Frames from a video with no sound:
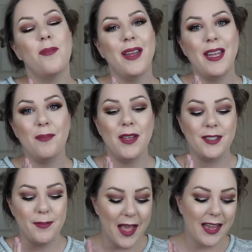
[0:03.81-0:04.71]
My name
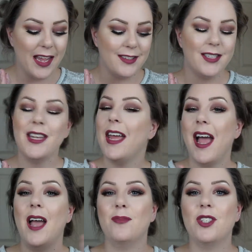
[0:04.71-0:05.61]
is Meg and today
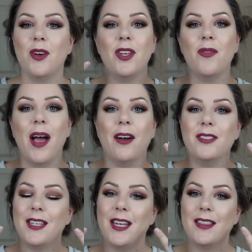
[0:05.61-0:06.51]
I'm showing you how
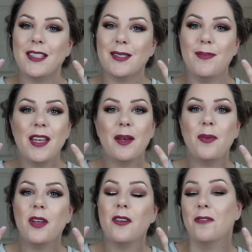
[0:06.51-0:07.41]
to get this makeup
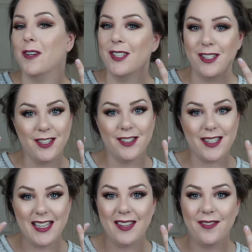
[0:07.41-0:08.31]
look for New Year's
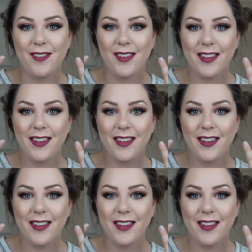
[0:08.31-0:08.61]
Eve.